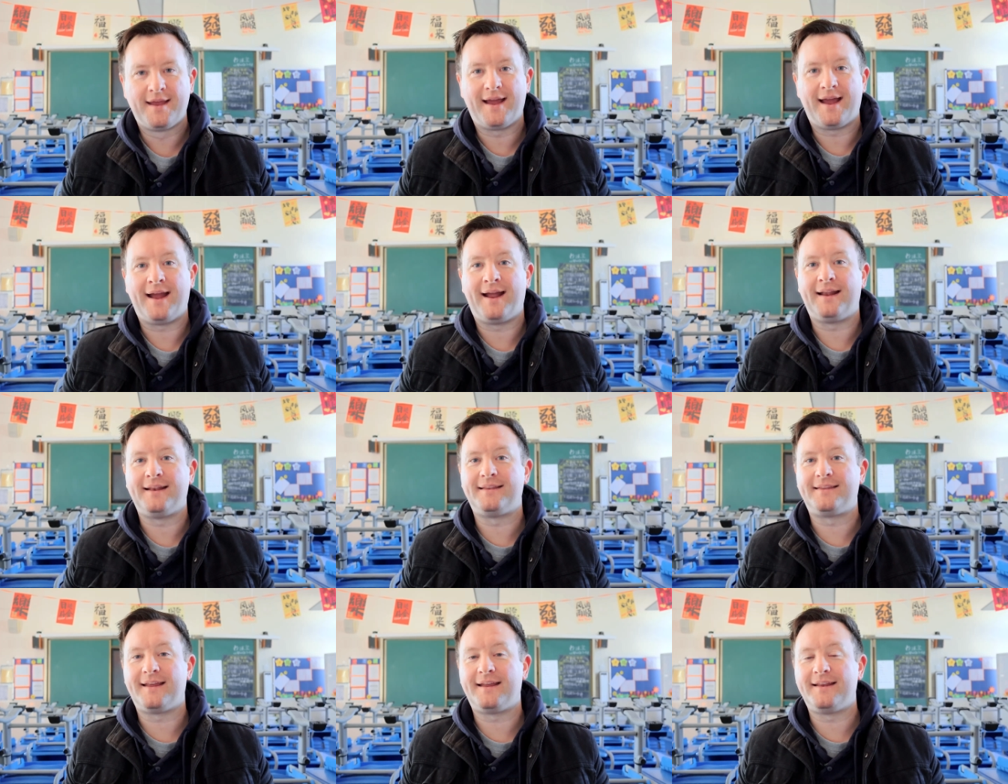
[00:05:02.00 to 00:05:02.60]

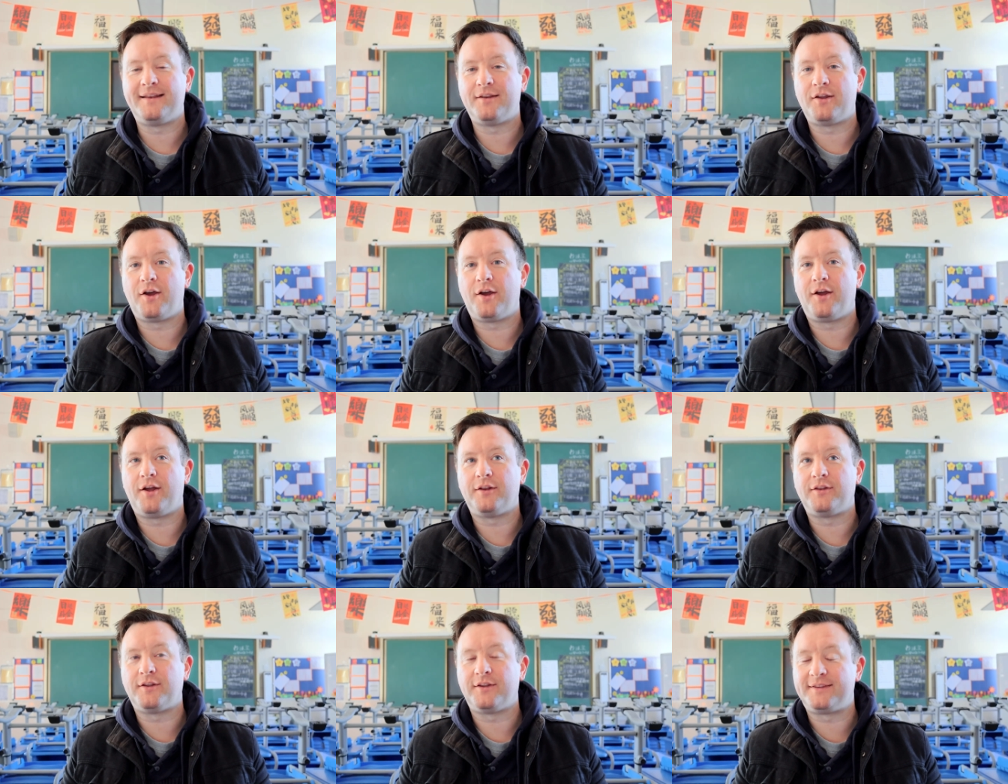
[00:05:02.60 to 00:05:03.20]
And then
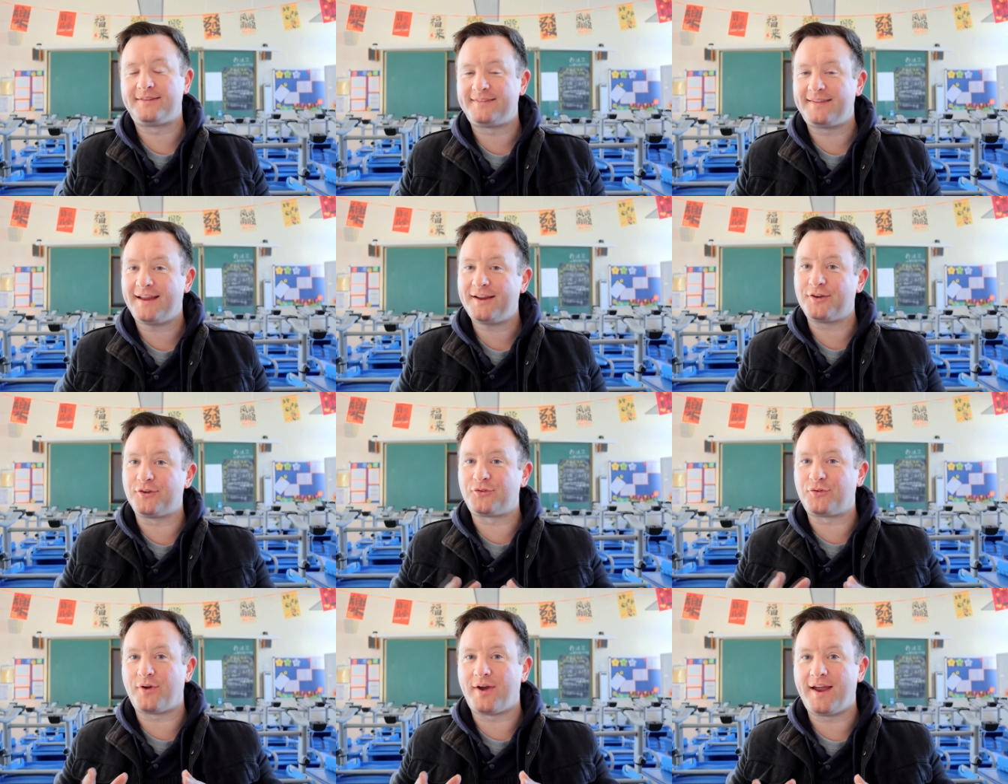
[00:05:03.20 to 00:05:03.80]
the
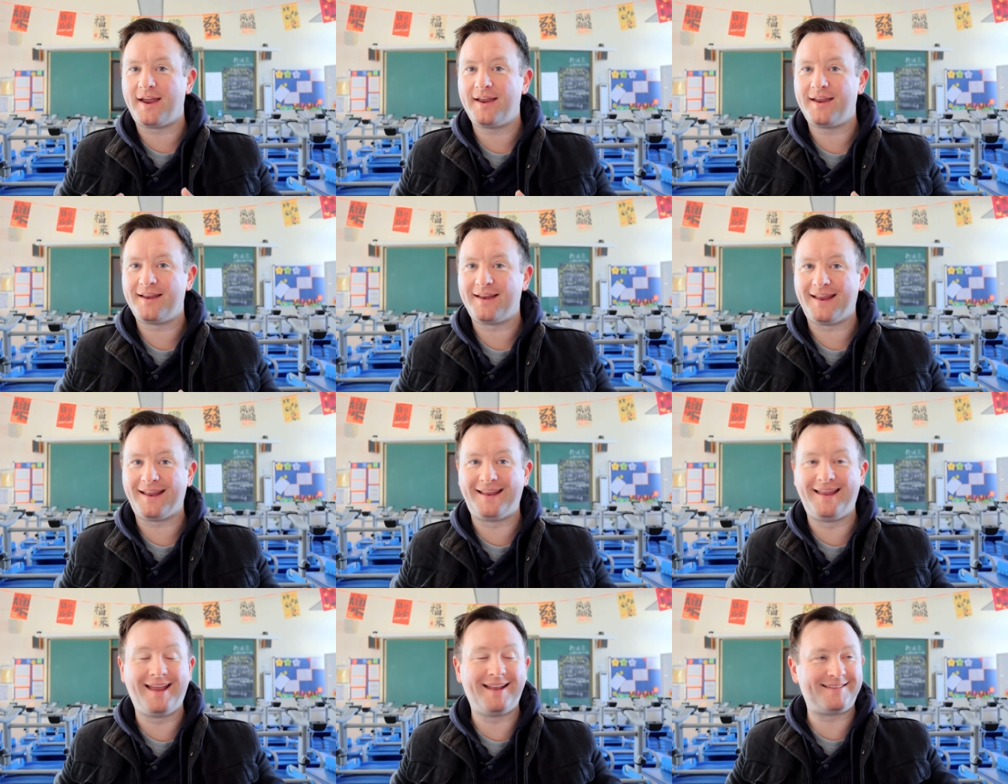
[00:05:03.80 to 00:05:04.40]
second try,
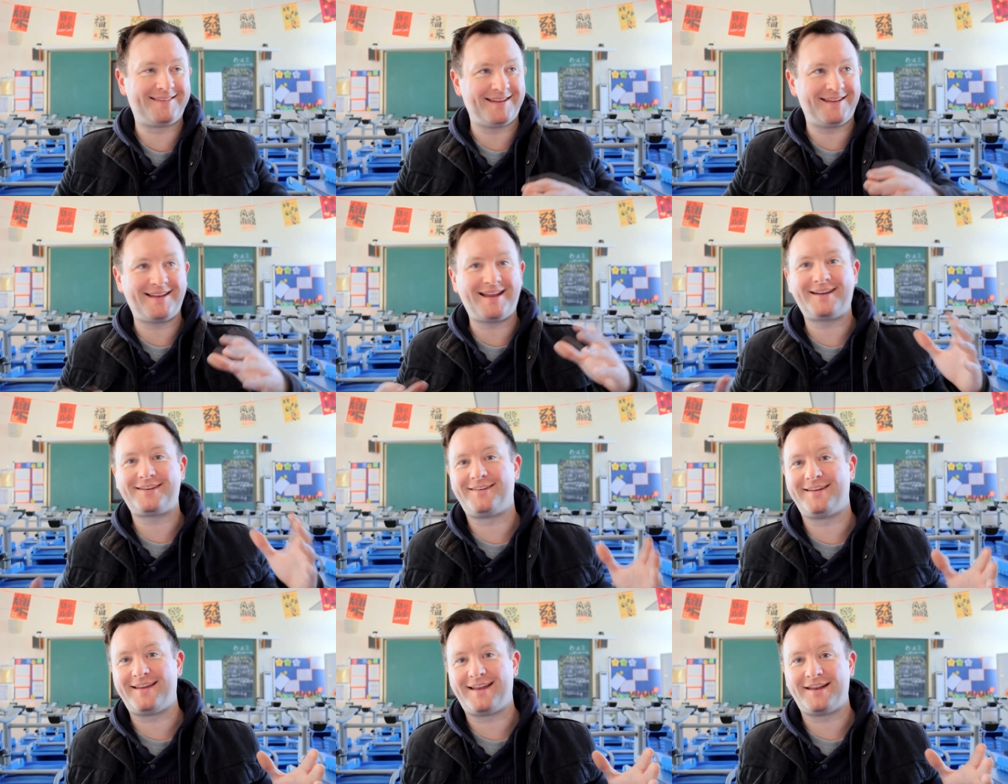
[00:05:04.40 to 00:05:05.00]
it did
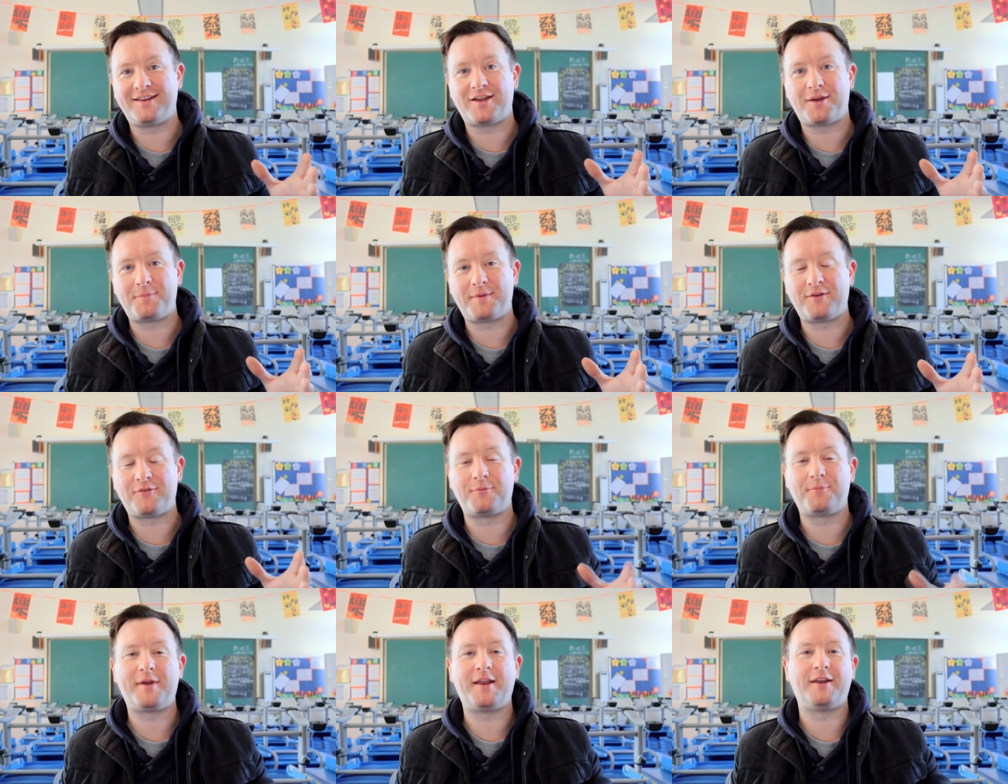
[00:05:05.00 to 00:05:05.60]
actually end up
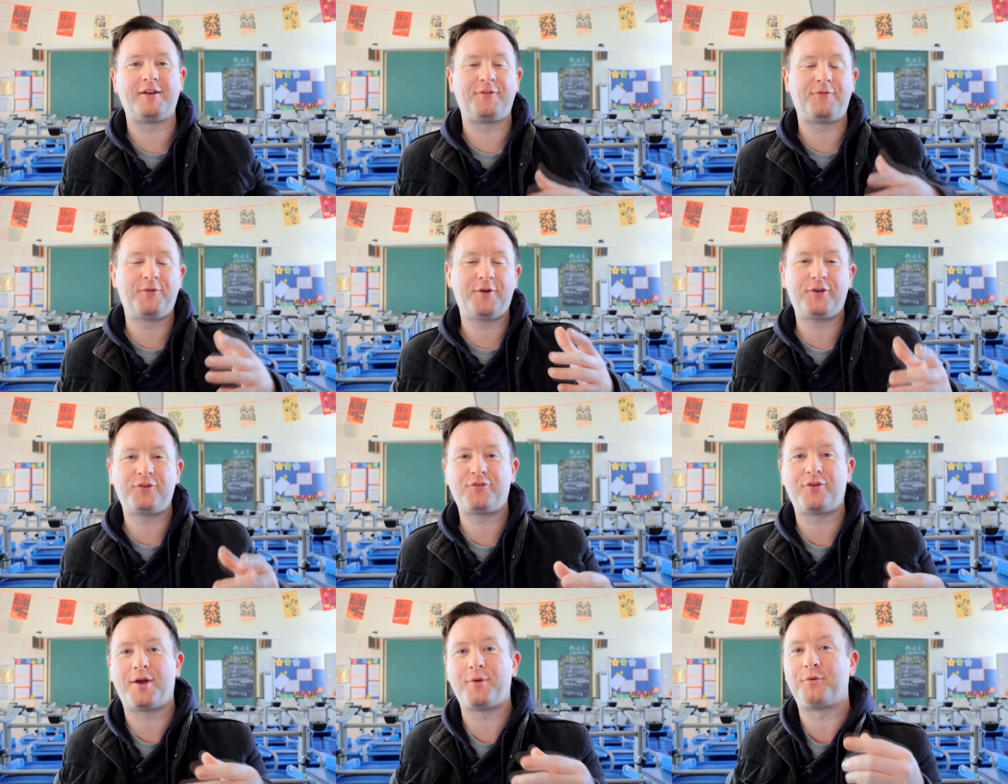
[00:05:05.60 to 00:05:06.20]
even better. The
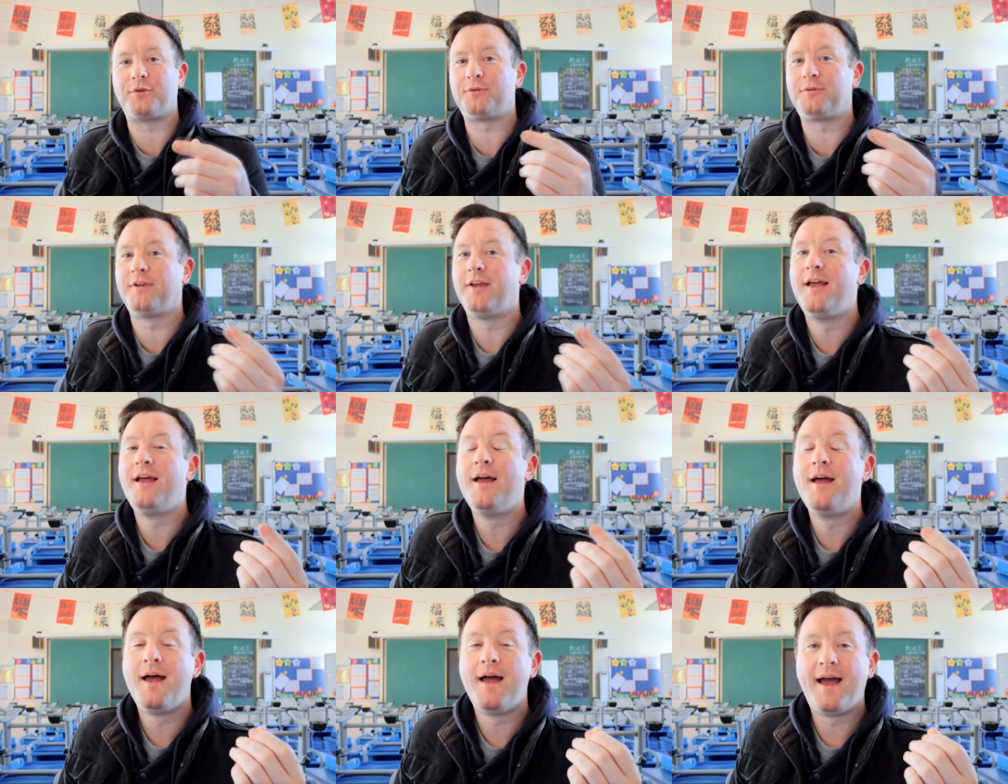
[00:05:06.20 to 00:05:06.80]
first try was
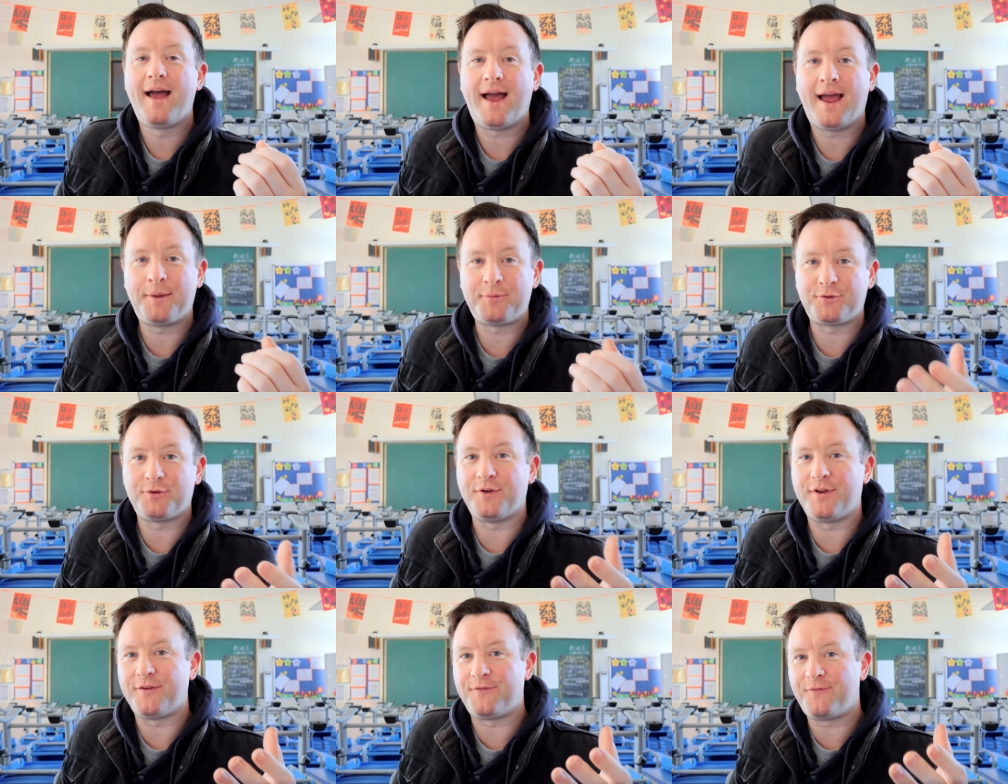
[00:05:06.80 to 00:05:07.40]

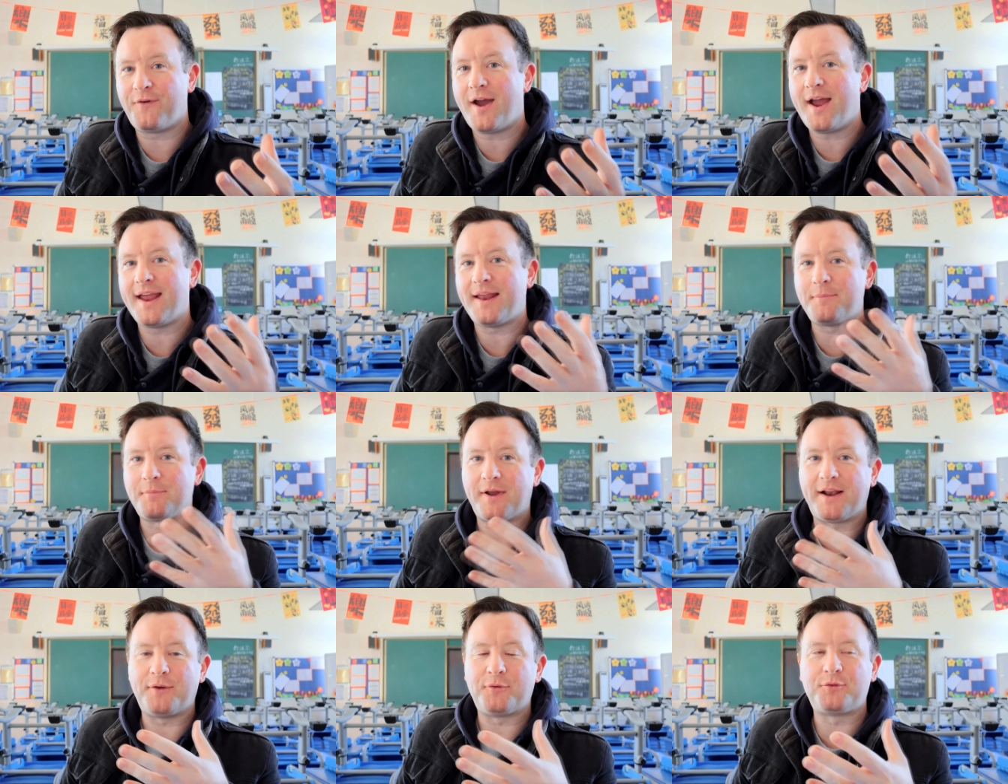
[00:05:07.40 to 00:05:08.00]
absolutely
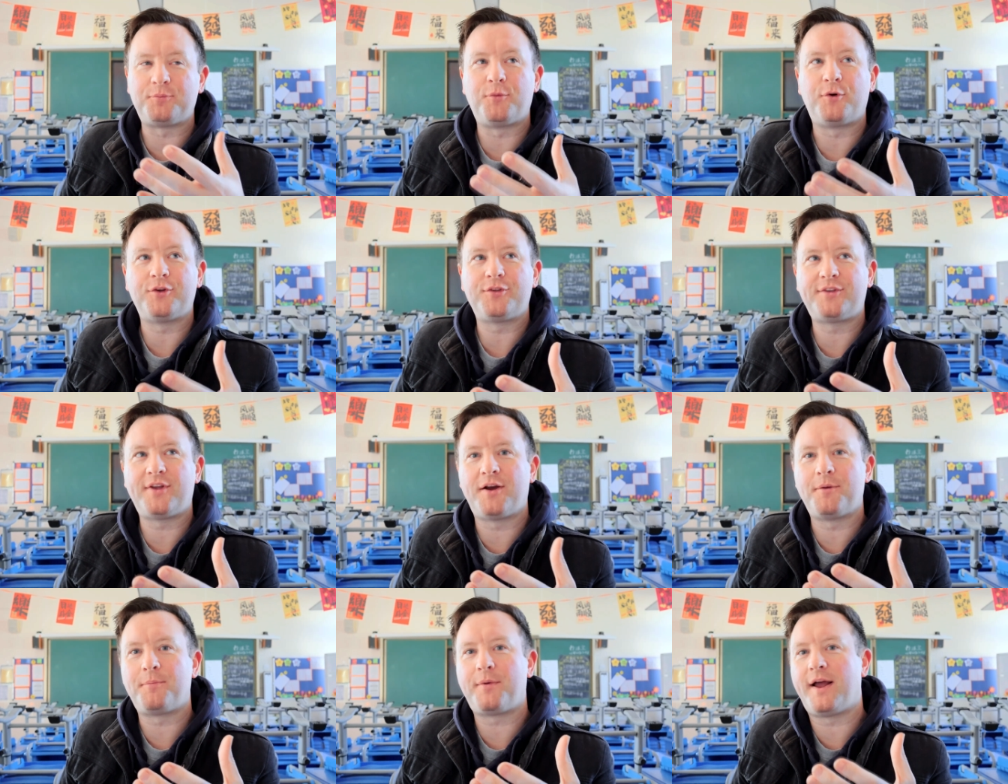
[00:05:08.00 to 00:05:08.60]
fine, but it was more
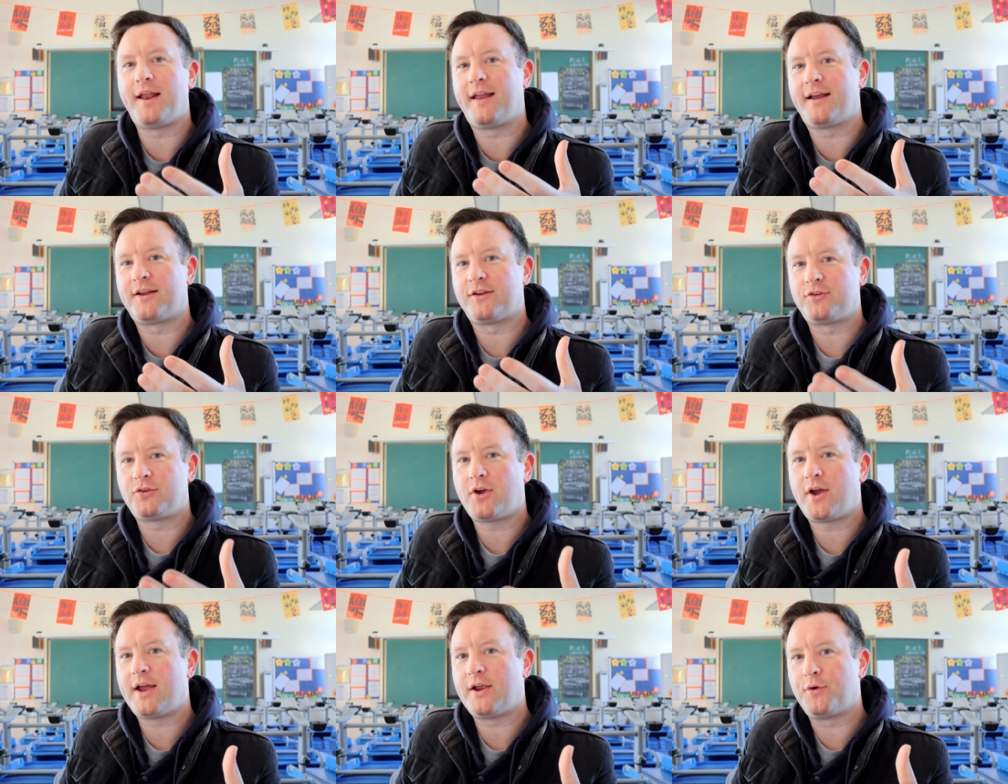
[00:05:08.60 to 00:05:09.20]
sung by like a
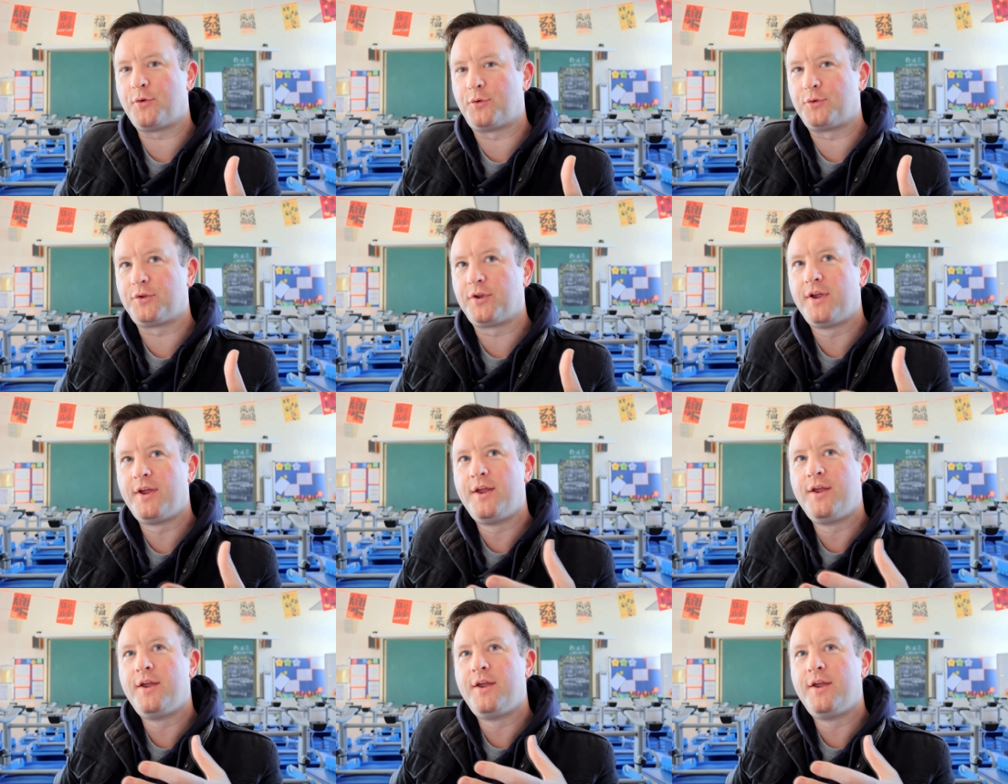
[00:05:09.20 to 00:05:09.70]
child.